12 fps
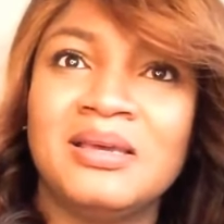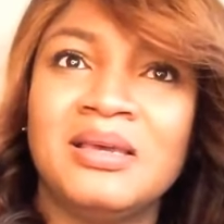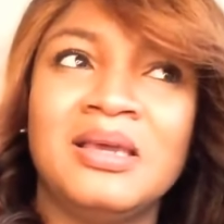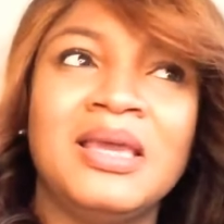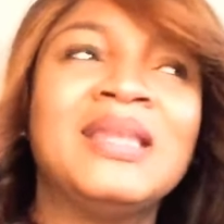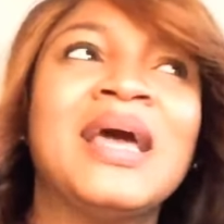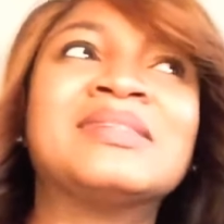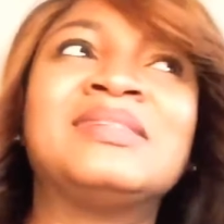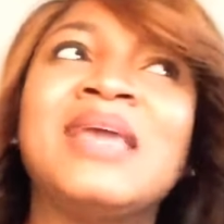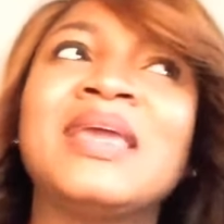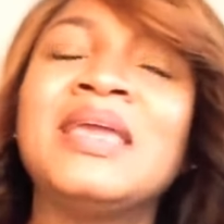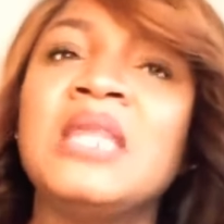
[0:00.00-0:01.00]
It has
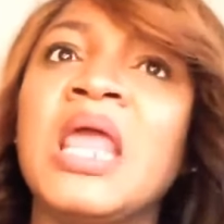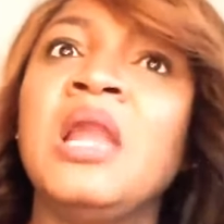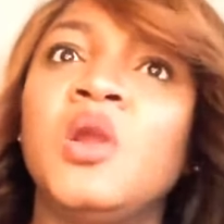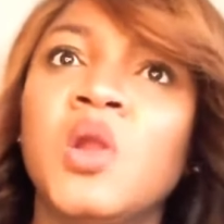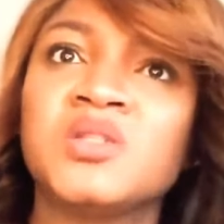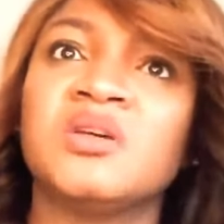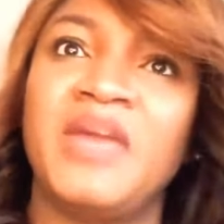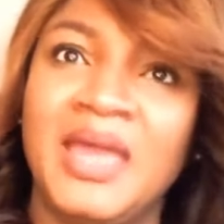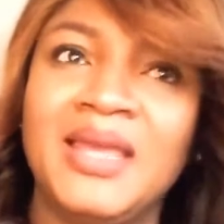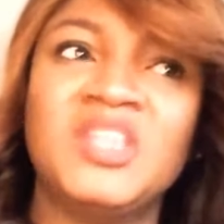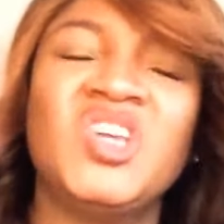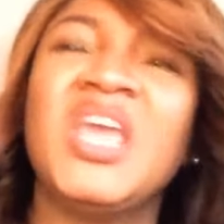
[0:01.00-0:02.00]
taken a lot of
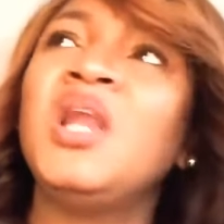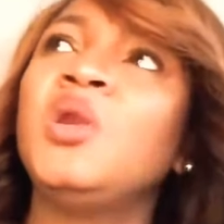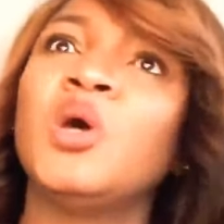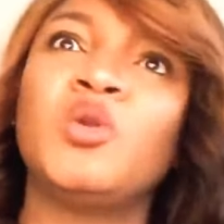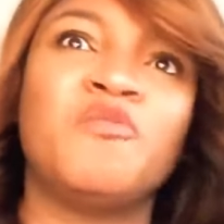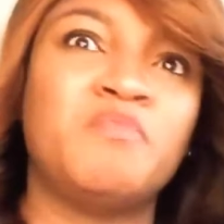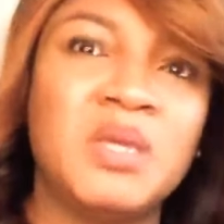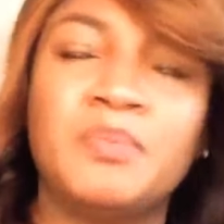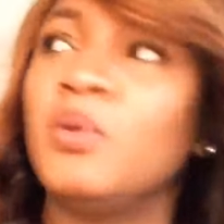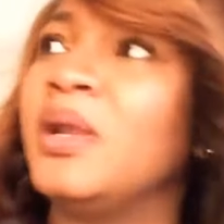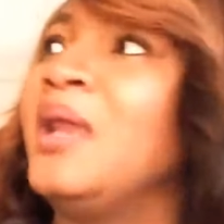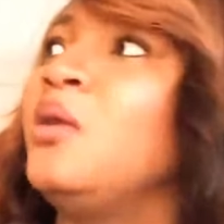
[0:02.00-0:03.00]
energy, a lot of
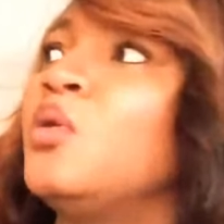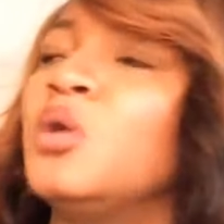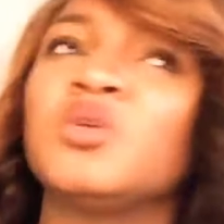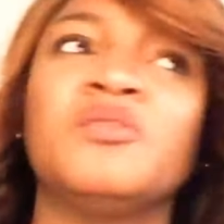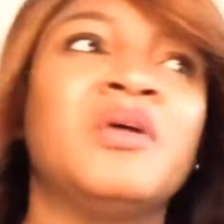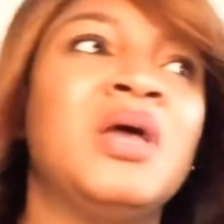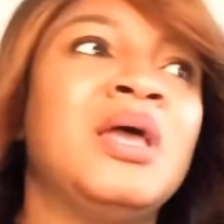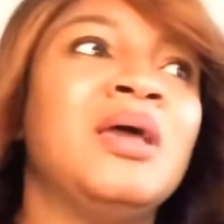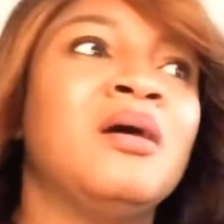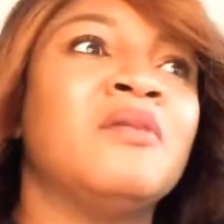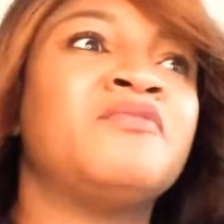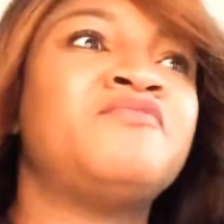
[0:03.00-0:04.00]
people, a lot of
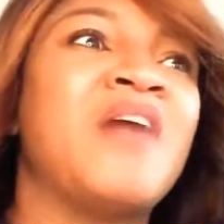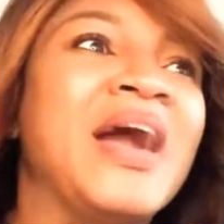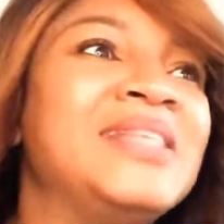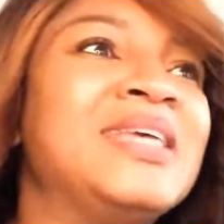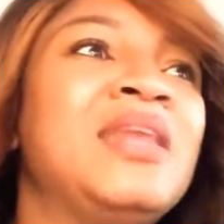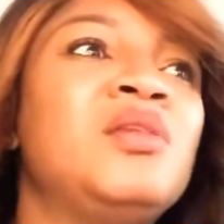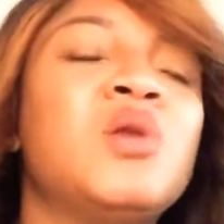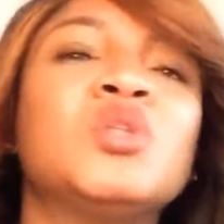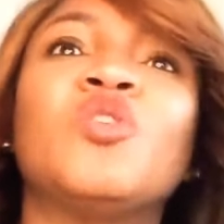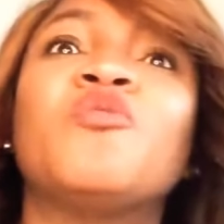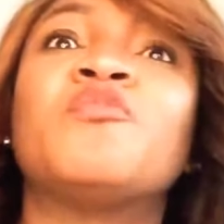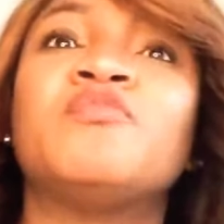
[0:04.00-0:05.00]
fight, a lot
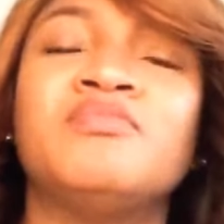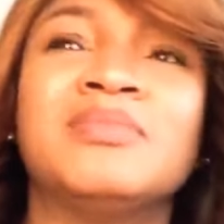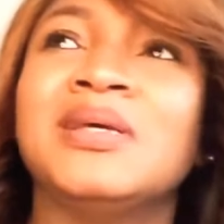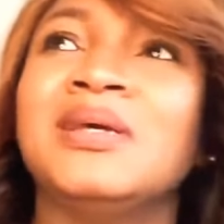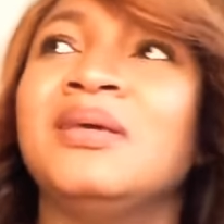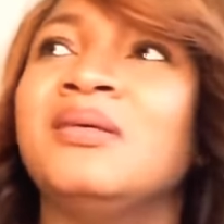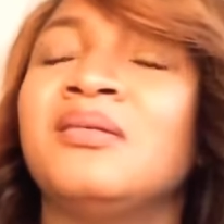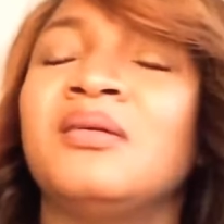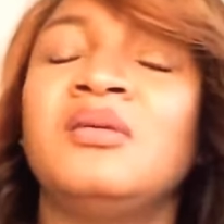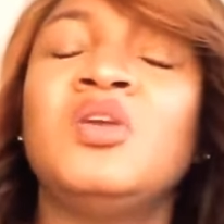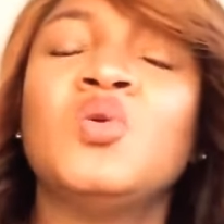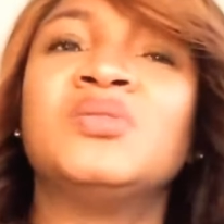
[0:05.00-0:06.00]
of,
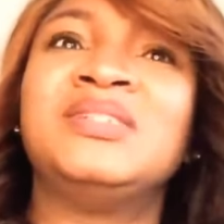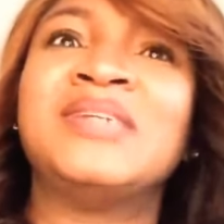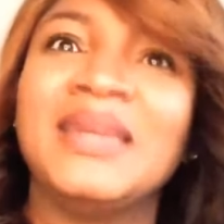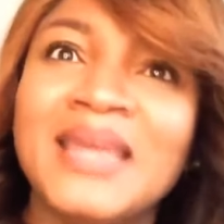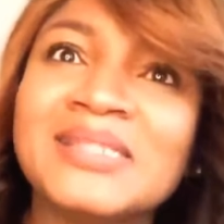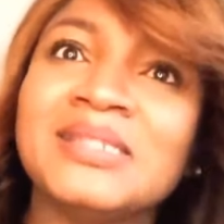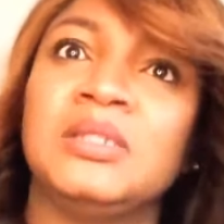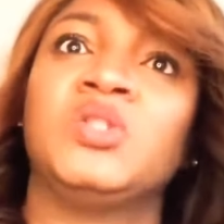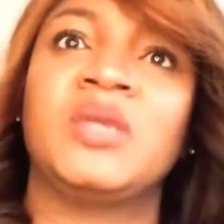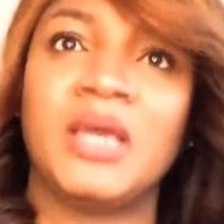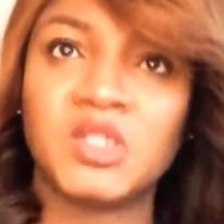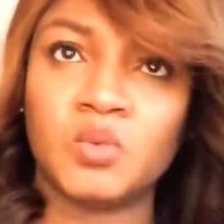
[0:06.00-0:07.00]
tenacity to
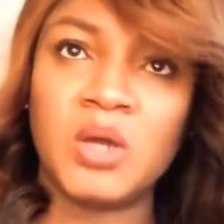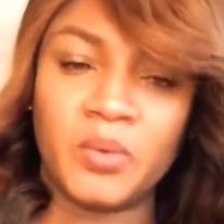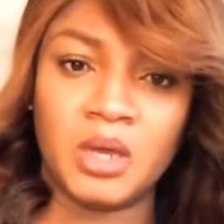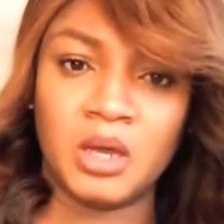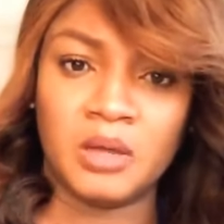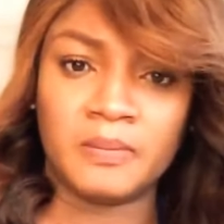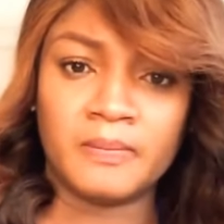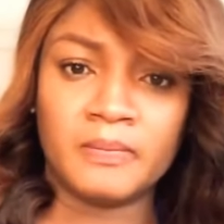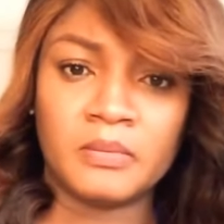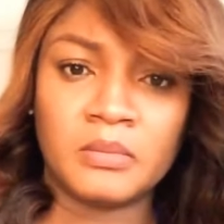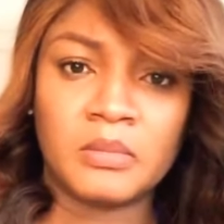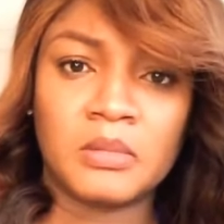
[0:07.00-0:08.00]
get to where we are.
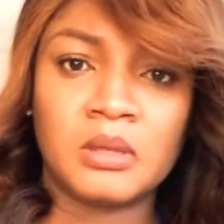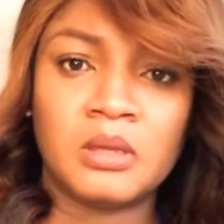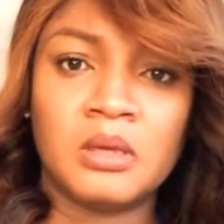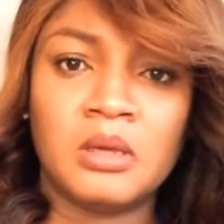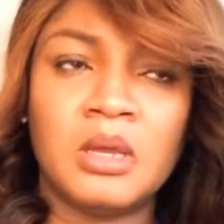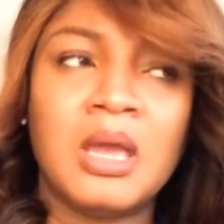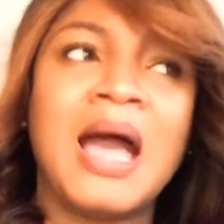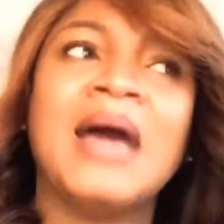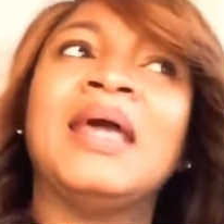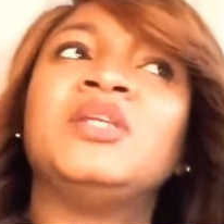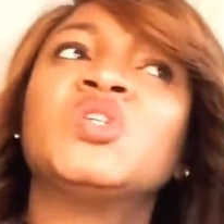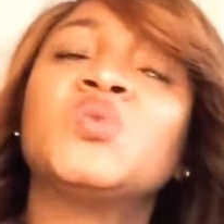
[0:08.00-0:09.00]
And
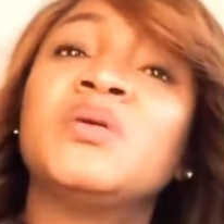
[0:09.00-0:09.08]
I just want to